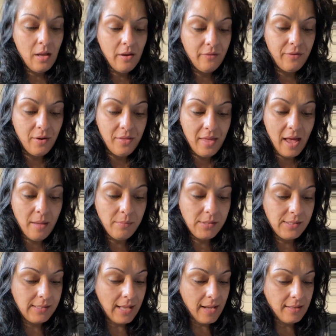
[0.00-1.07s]
For them,
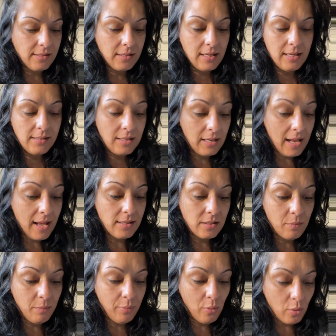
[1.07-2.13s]
sex isn't as
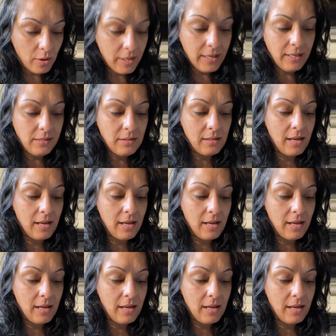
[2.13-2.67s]
important